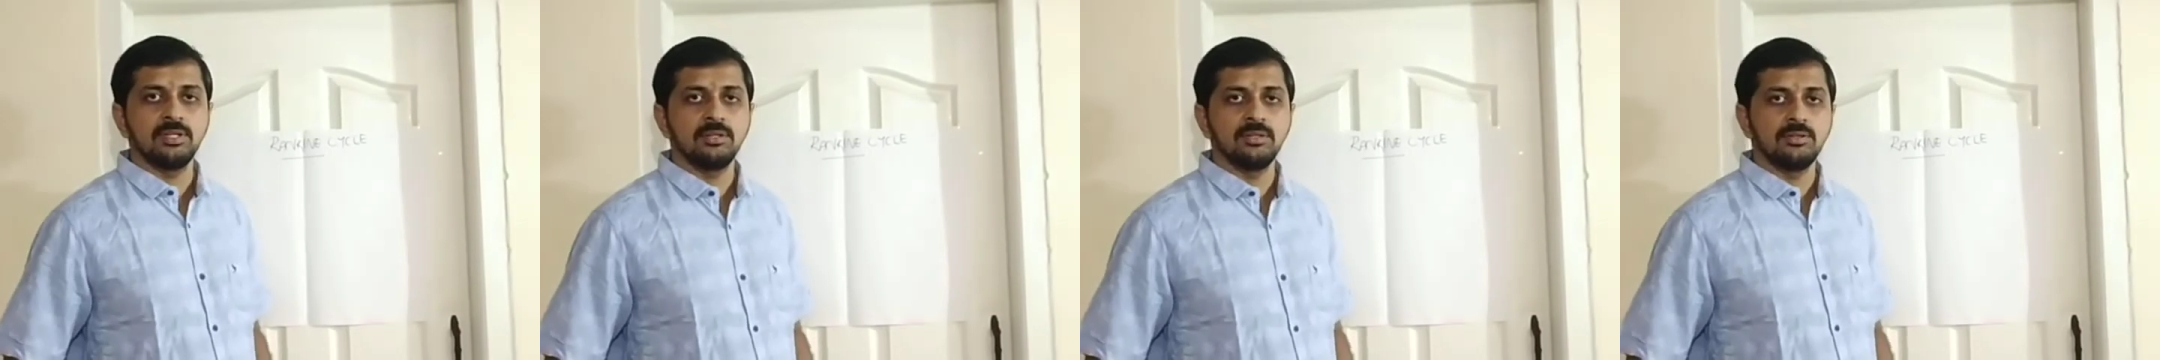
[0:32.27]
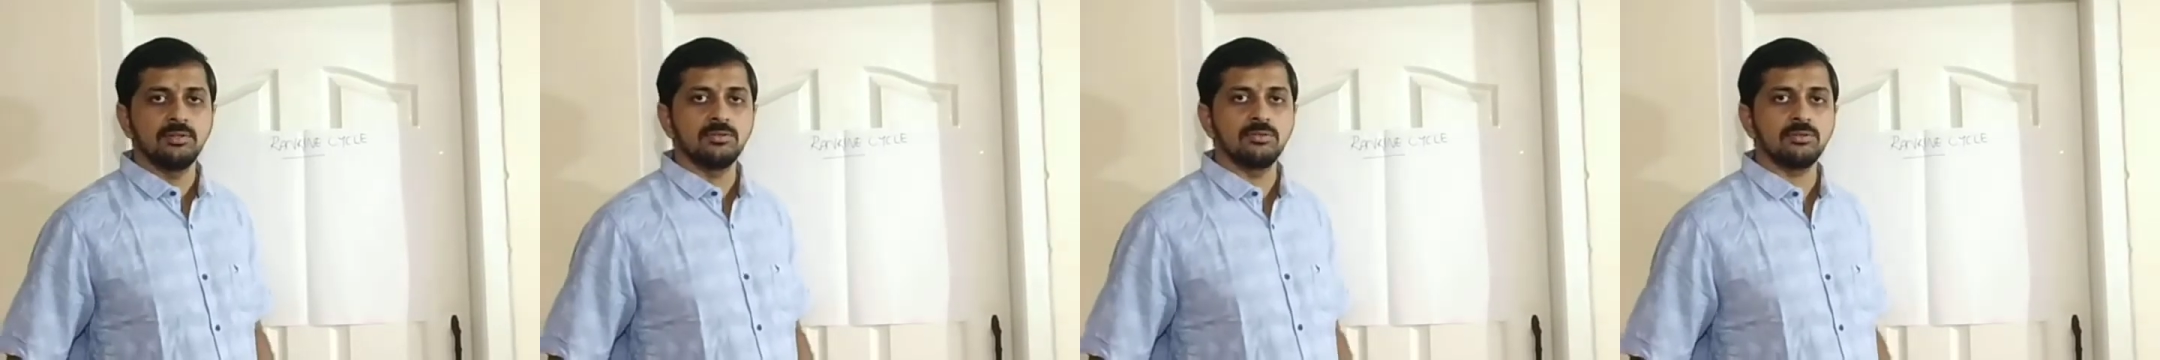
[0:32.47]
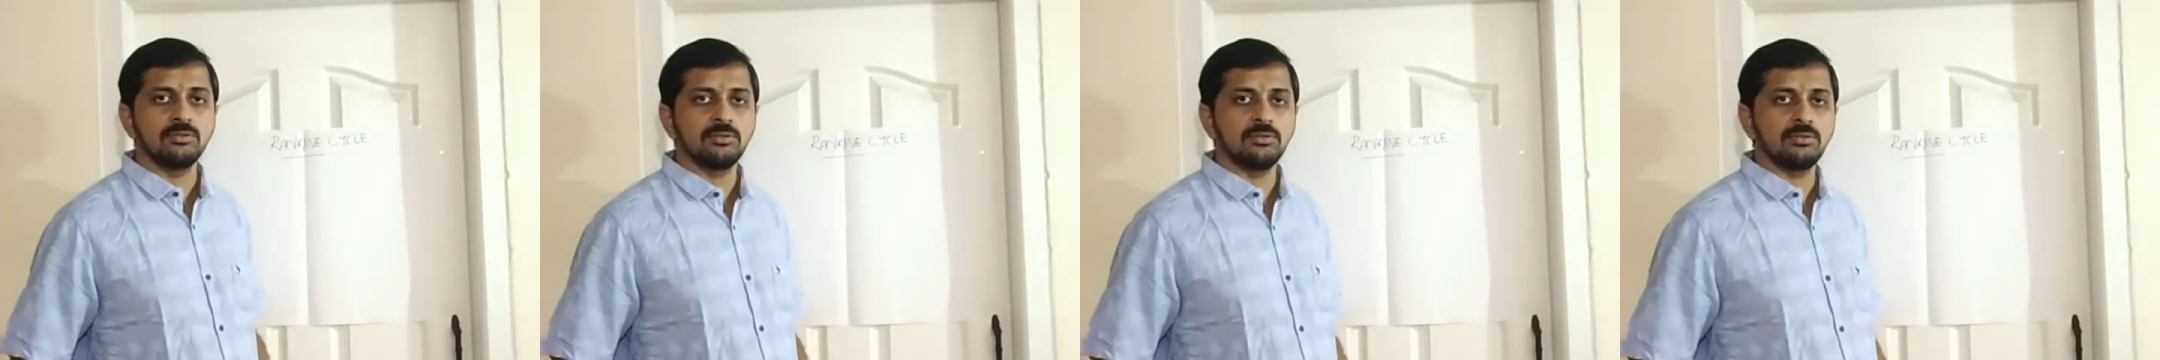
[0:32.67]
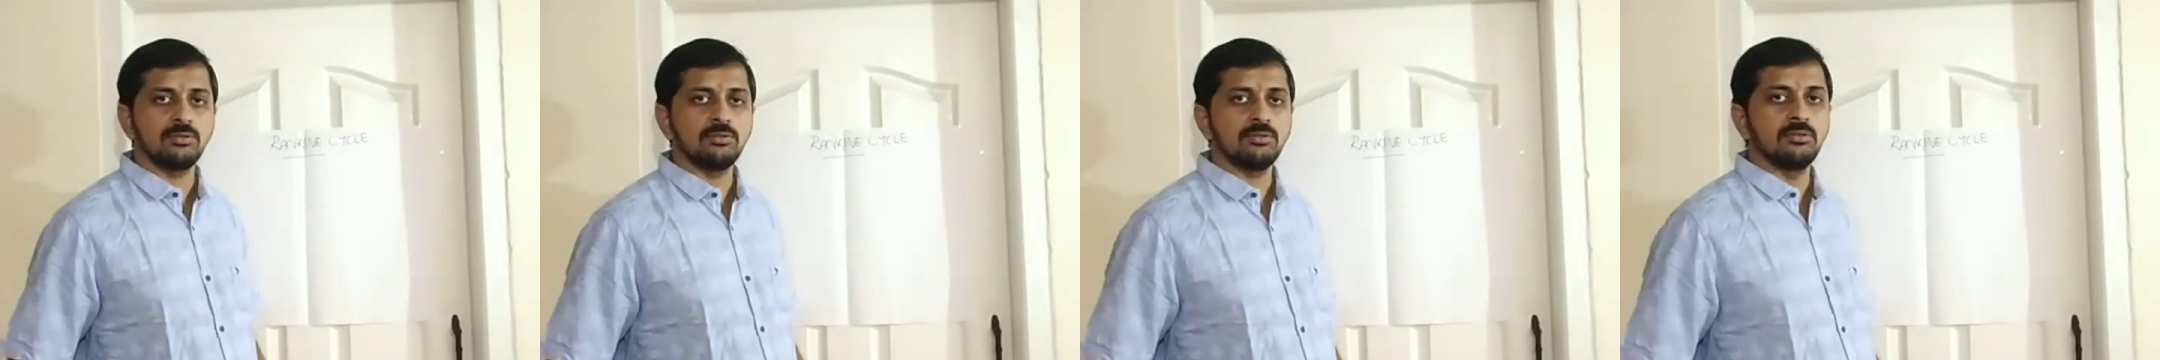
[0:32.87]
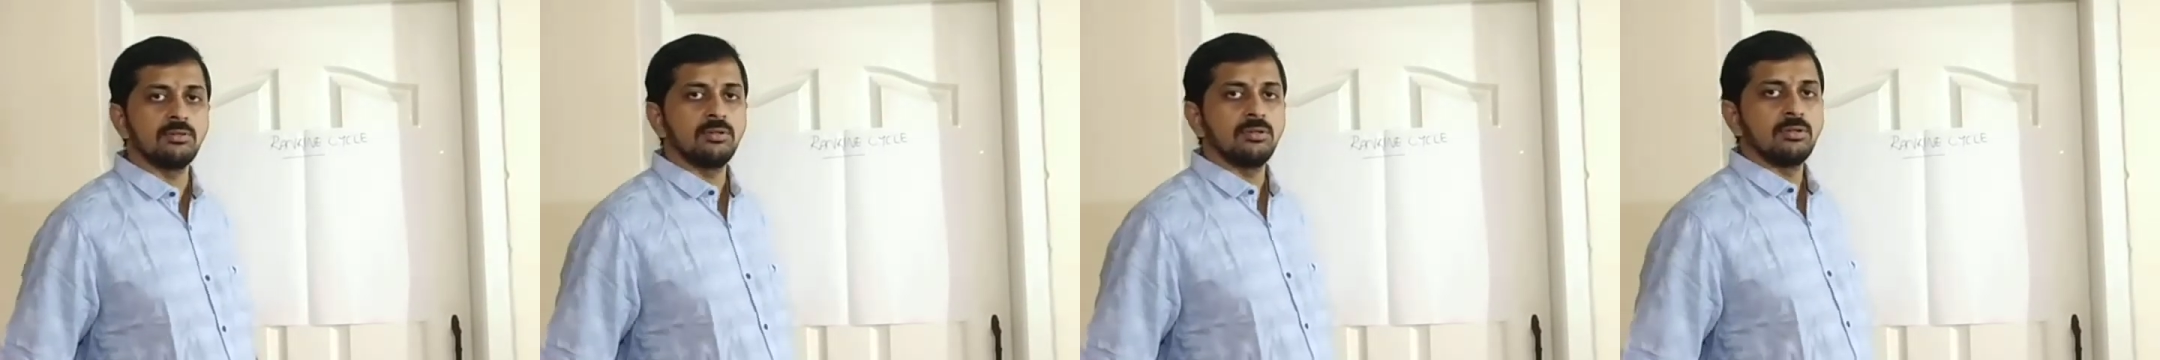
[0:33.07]

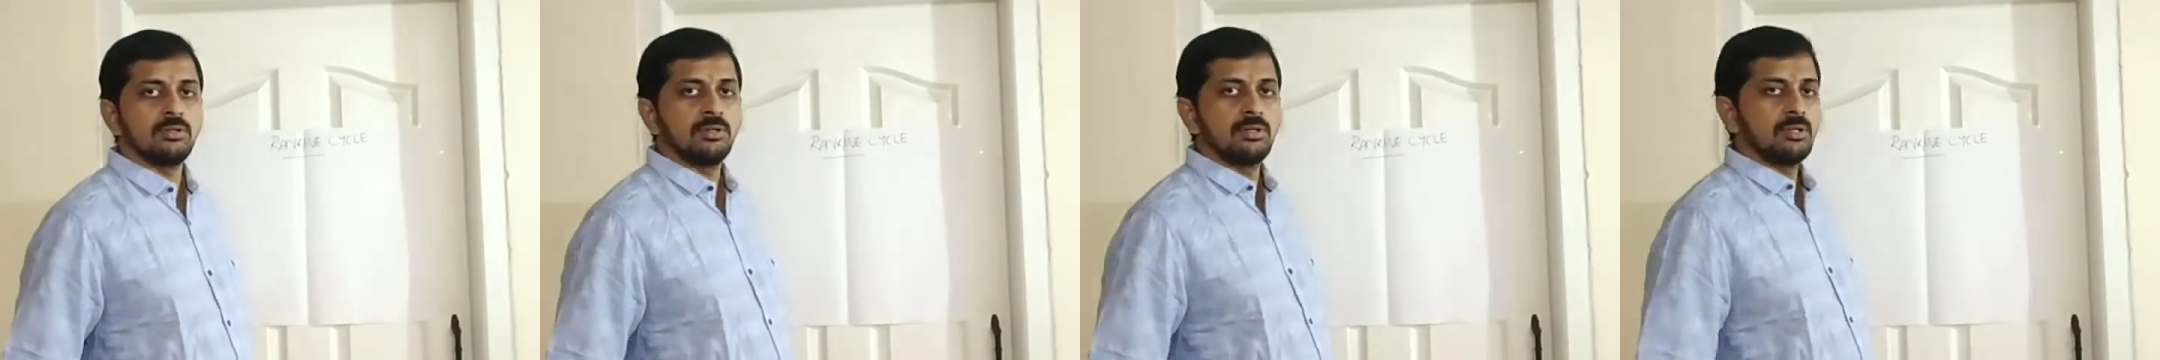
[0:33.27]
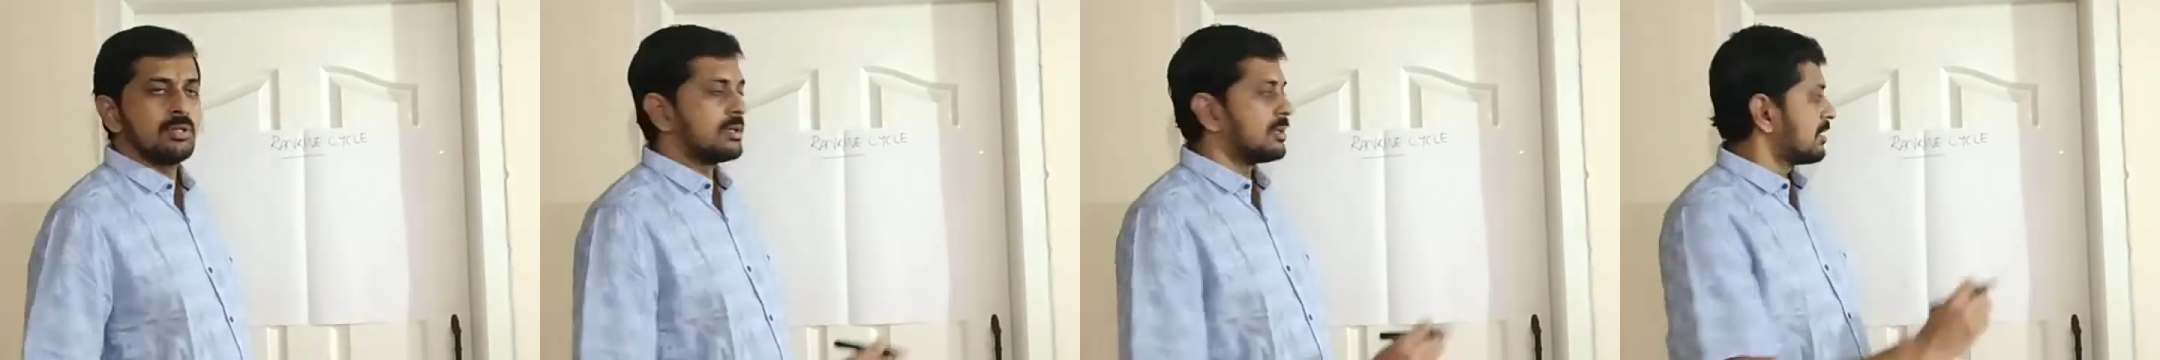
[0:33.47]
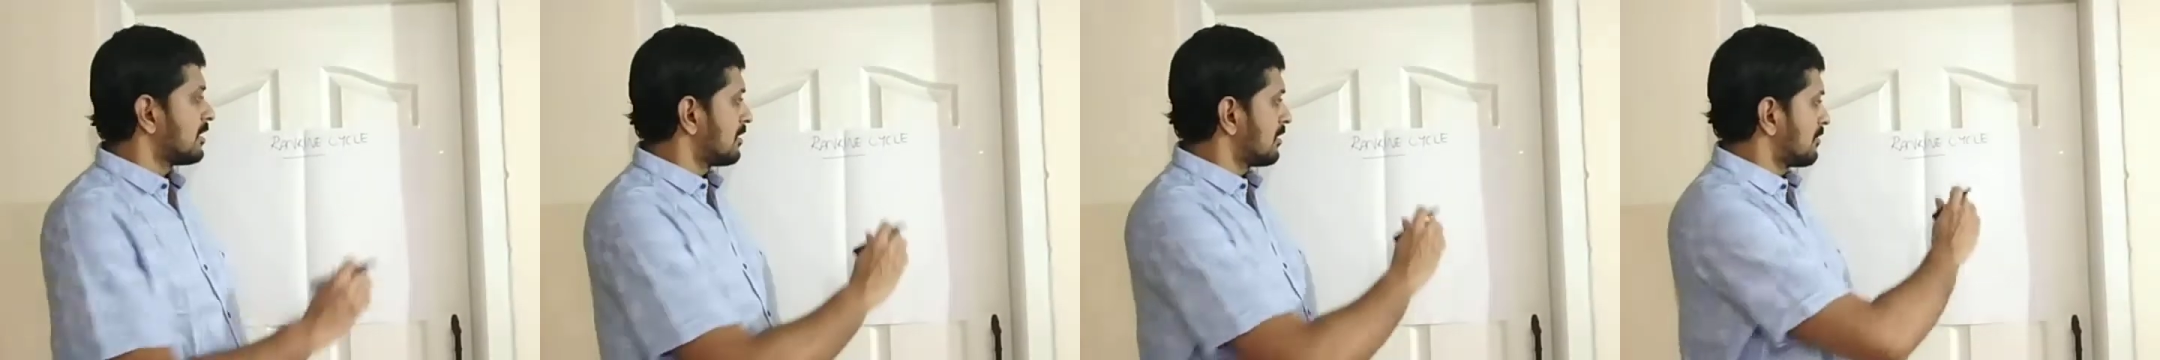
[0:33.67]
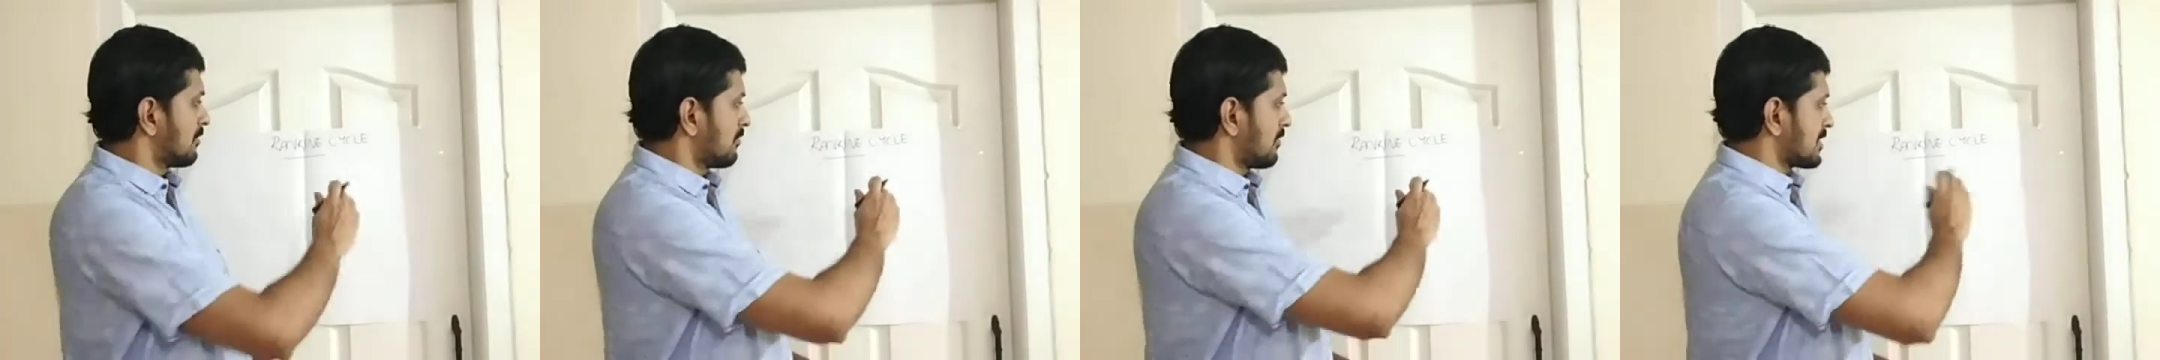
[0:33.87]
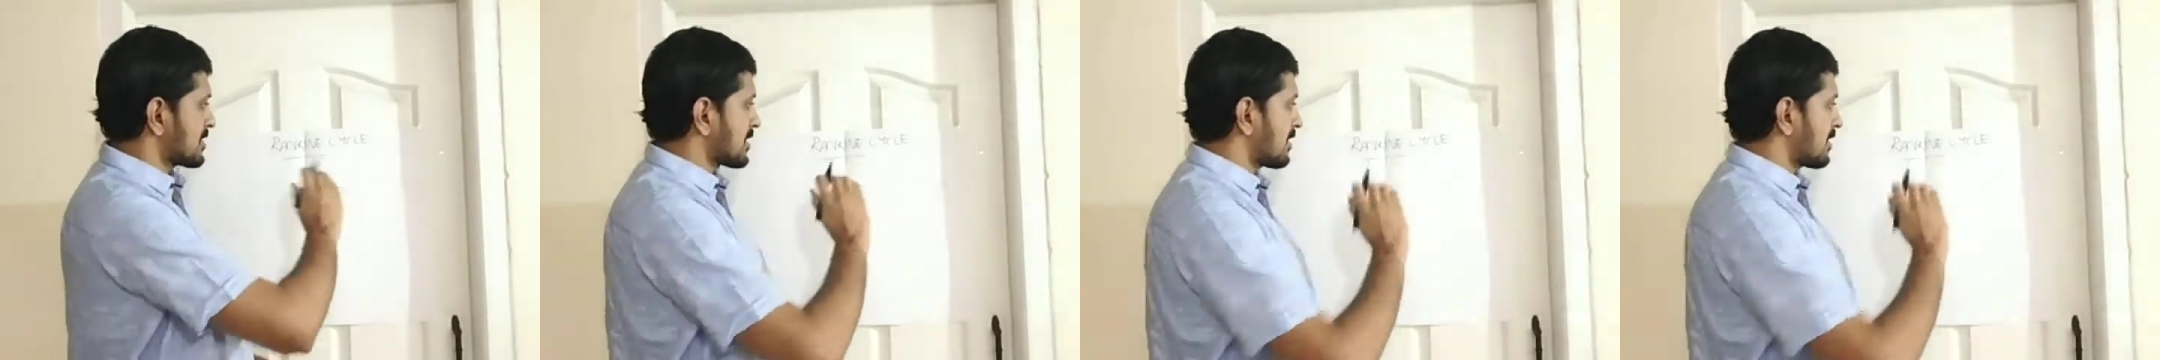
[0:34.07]
So first